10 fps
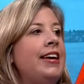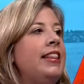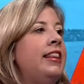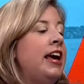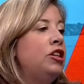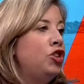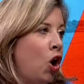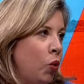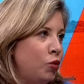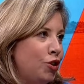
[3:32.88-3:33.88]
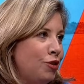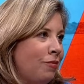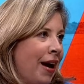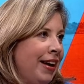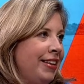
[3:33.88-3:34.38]
They don't,
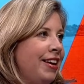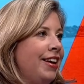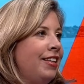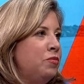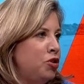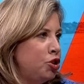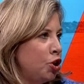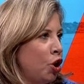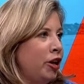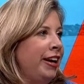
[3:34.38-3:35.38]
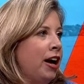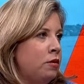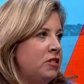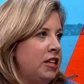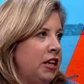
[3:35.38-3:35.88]
right? Maturity
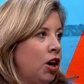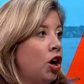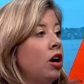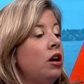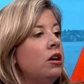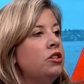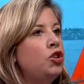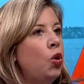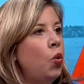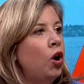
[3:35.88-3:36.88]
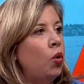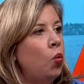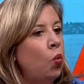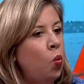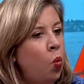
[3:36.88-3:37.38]
comes in here. So,
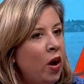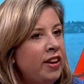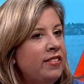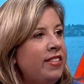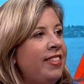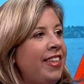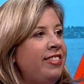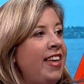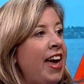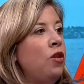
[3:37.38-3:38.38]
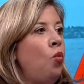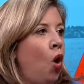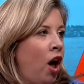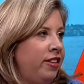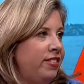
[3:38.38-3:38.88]
what is it that they
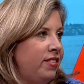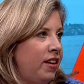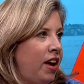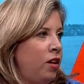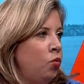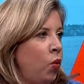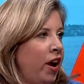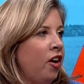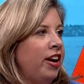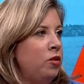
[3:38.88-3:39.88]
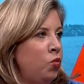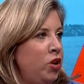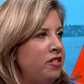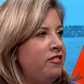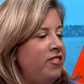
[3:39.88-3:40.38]
want, and where can
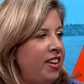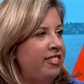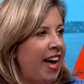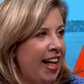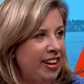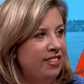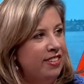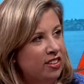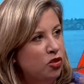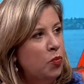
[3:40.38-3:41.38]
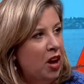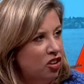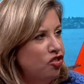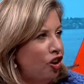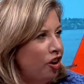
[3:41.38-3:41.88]
we fit that into this
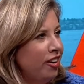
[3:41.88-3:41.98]
picture?